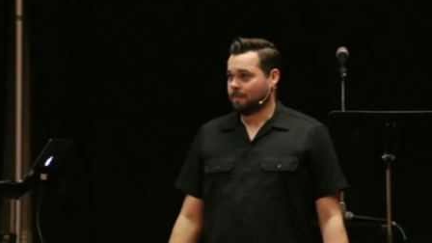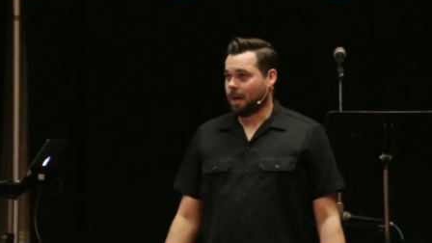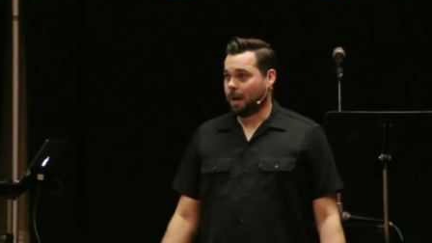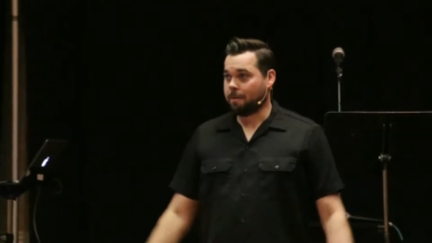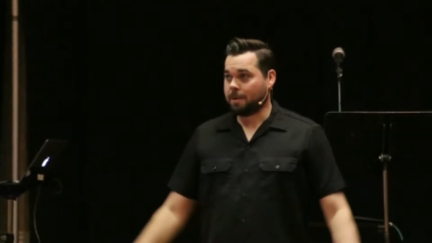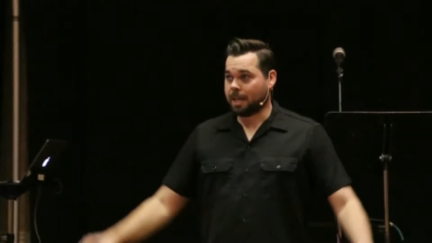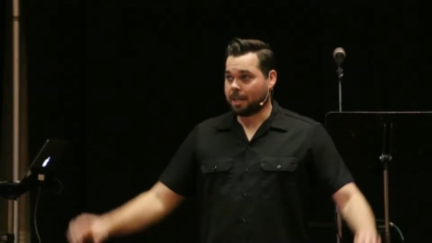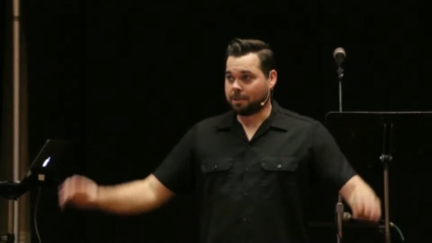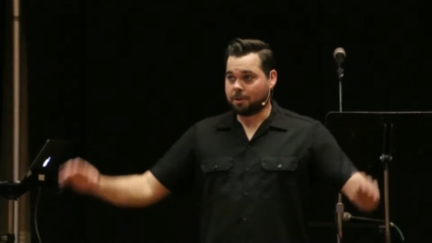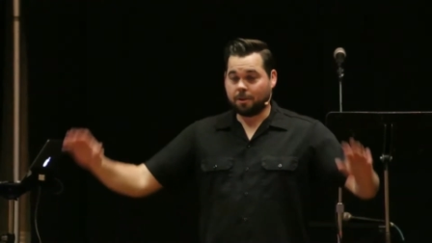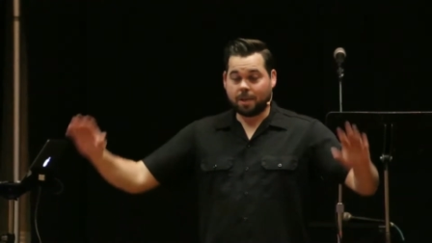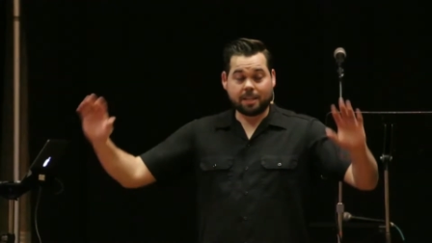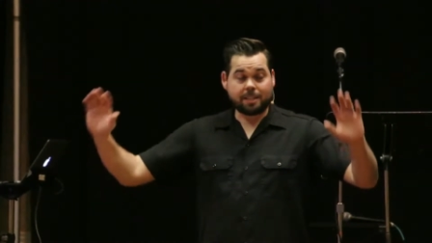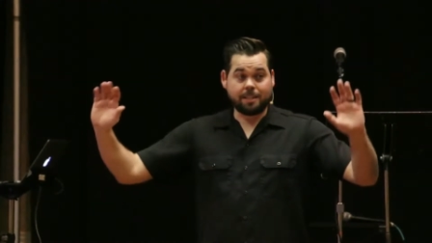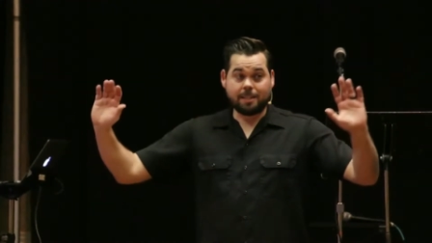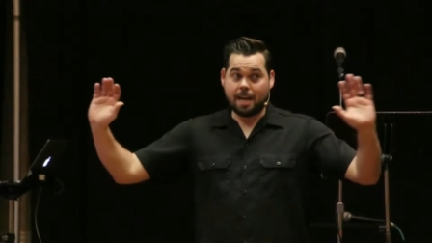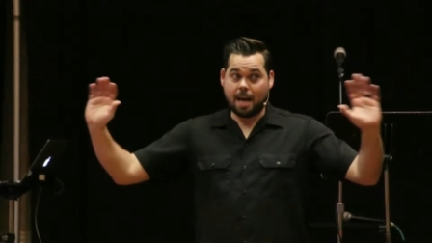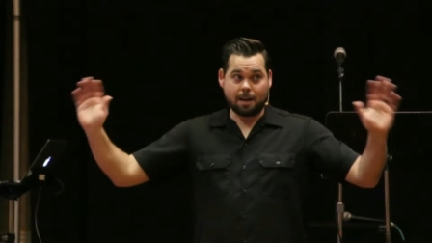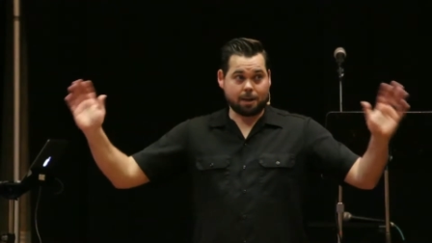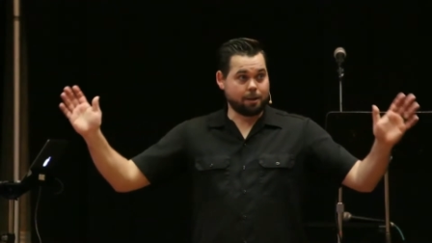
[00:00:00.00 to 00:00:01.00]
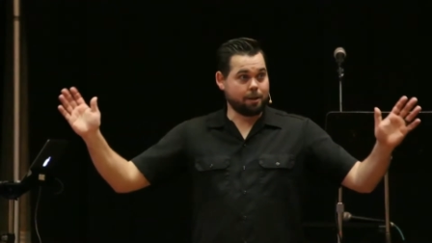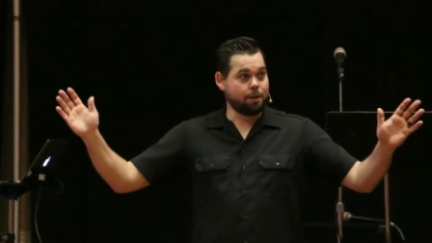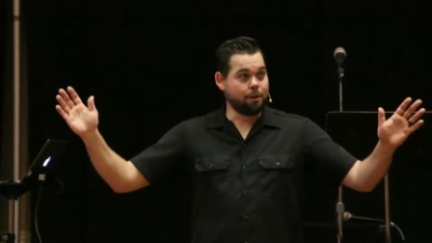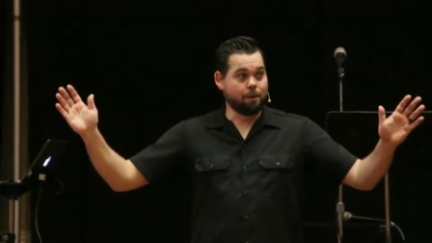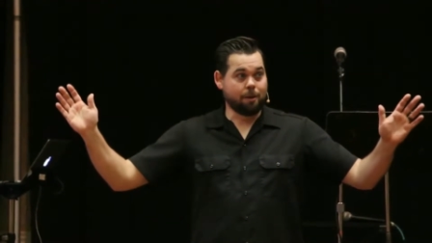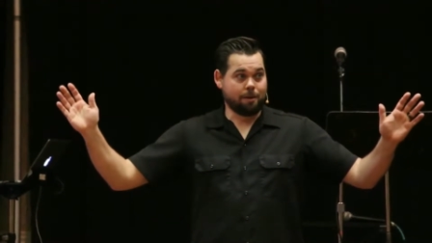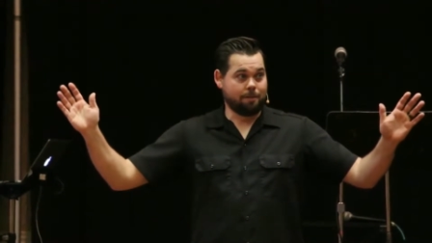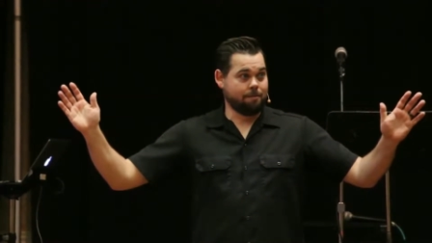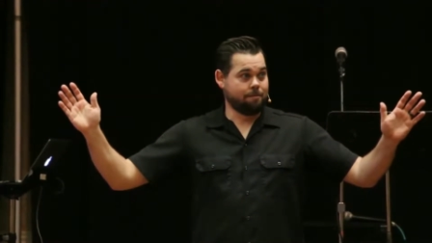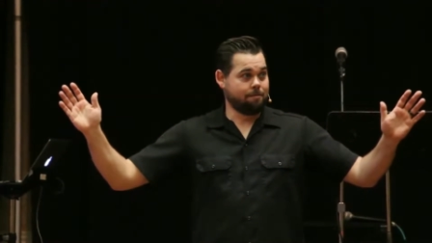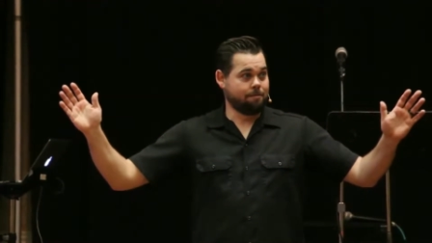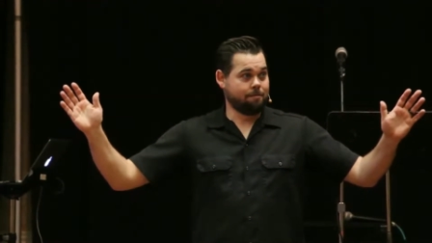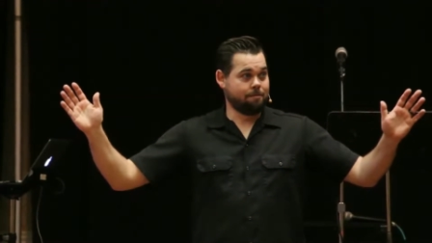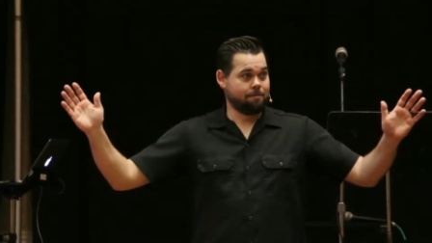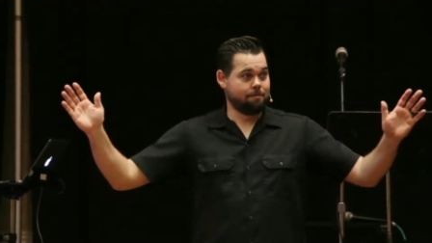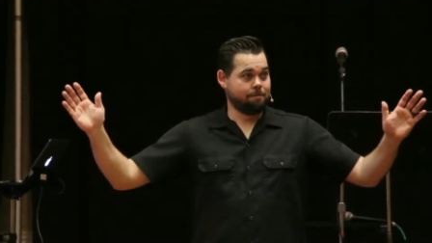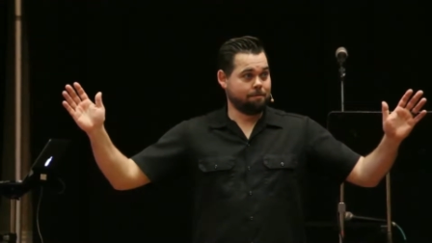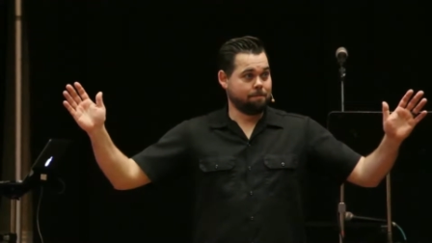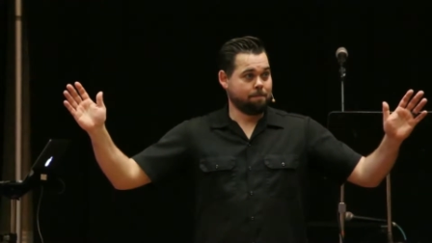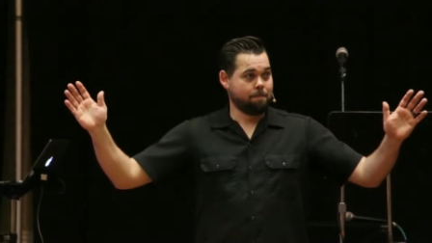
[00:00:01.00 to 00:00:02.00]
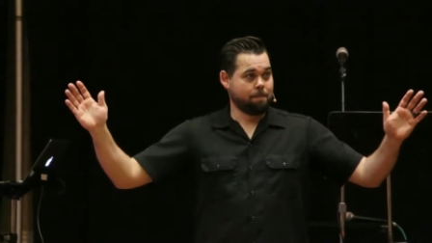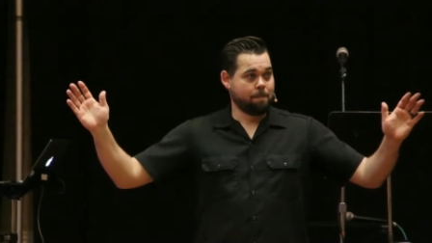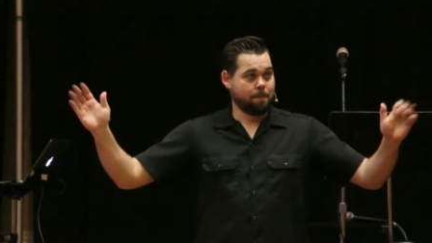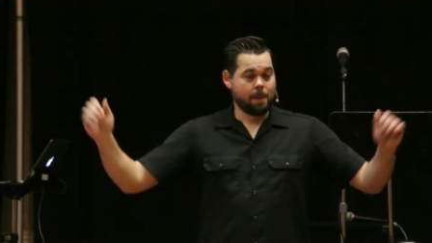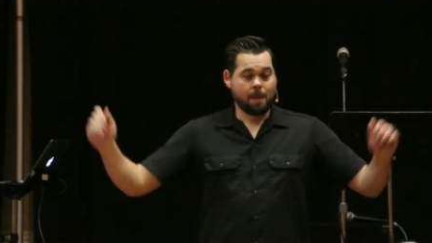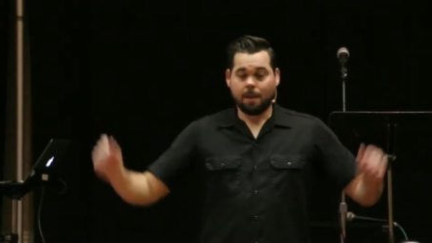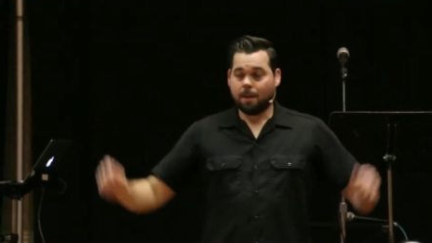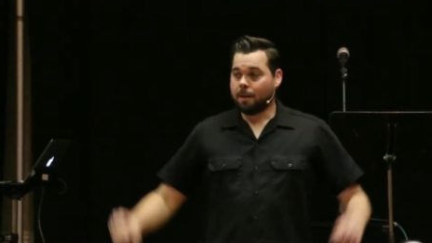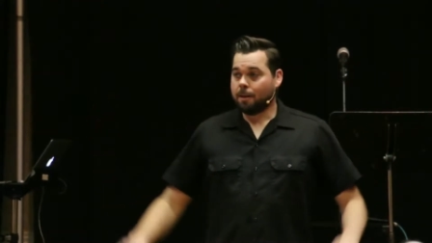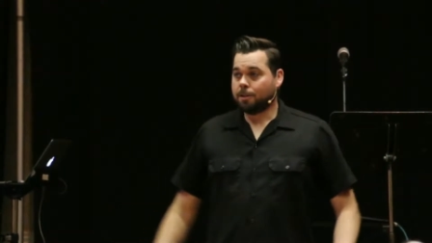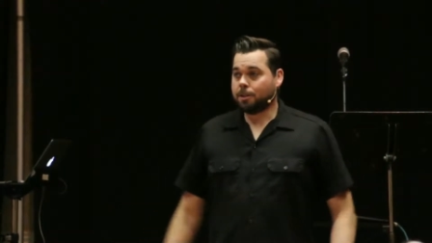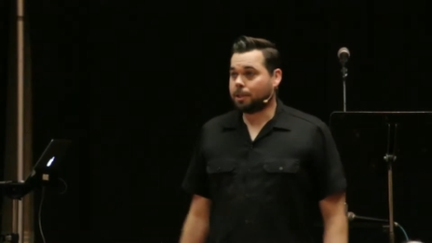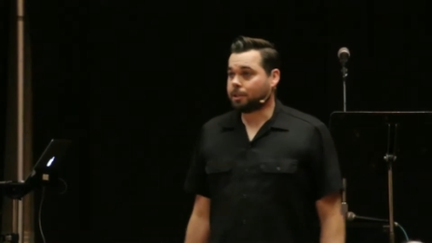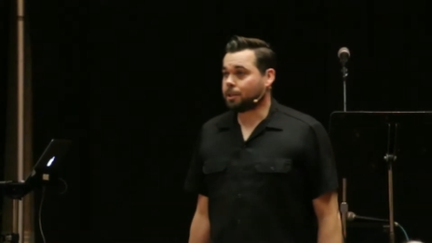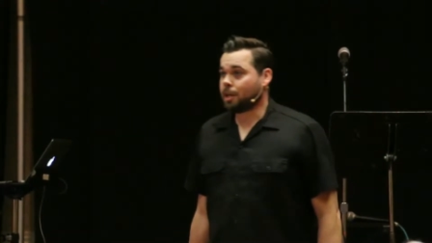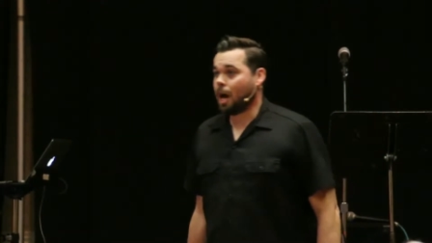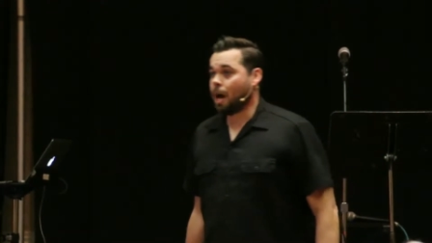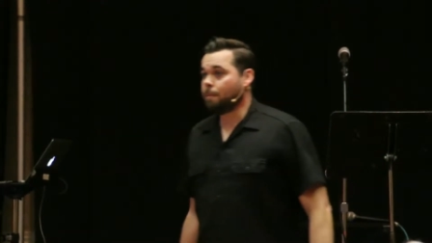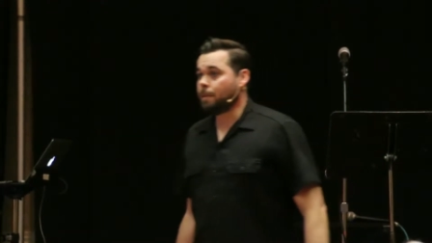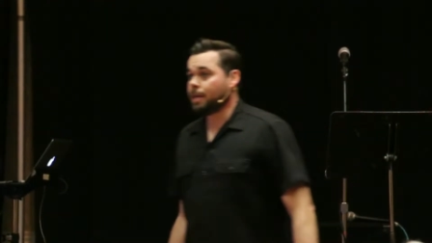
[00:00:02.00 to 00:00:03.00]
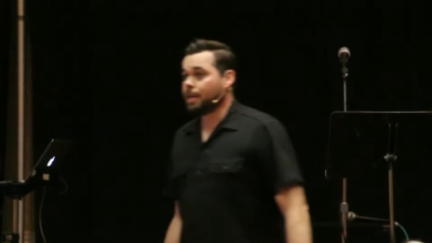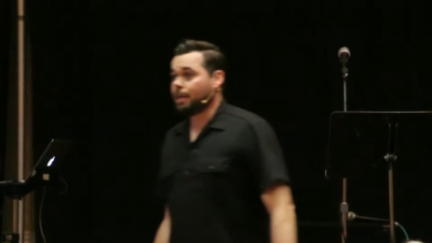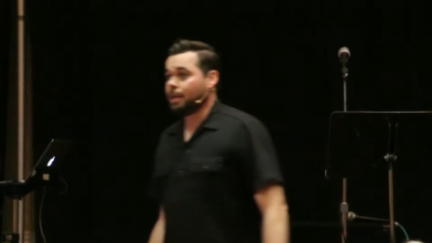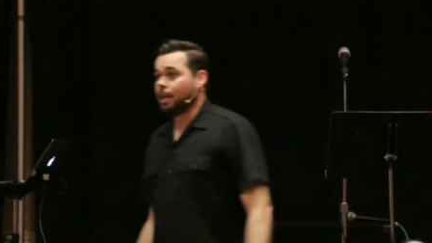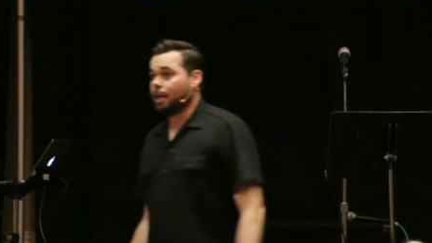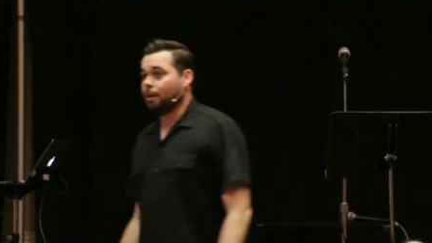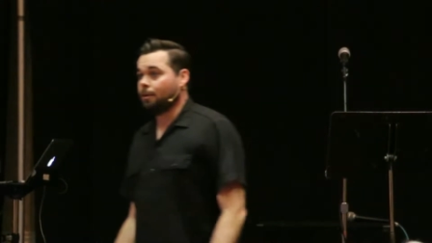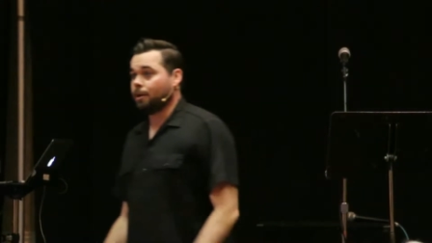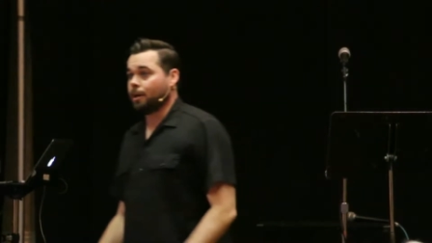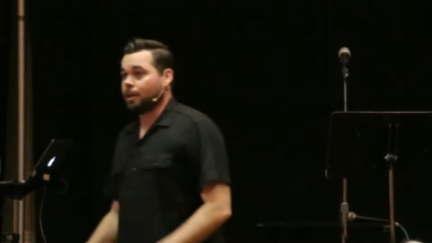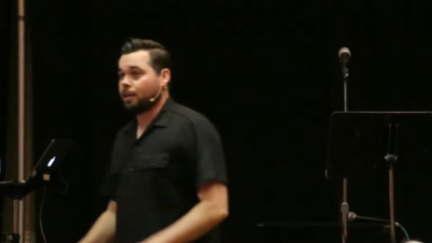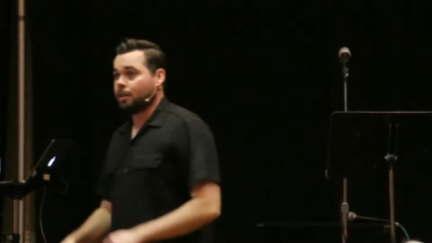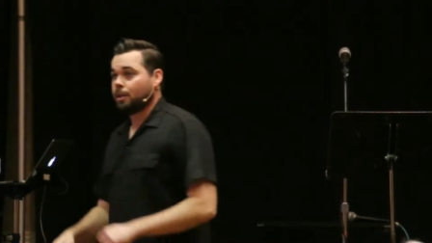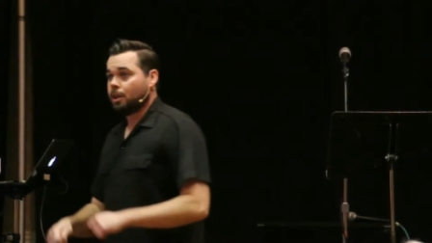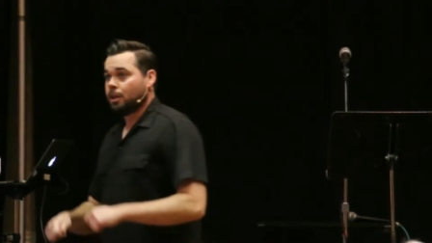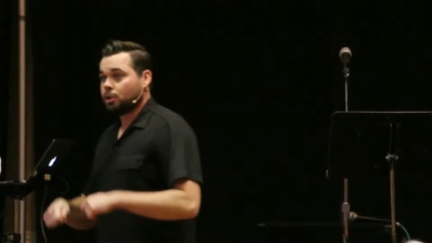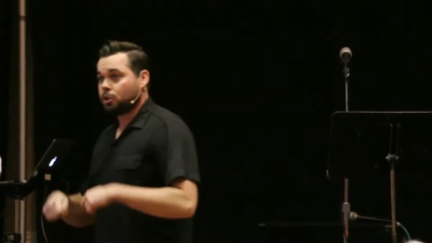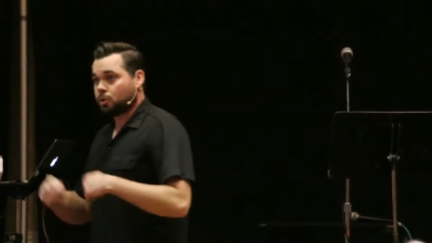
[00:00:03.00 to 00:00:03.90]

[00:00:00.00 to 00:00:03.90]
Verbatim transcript: How many of you guys know that's not going to do it? Just coming and hearing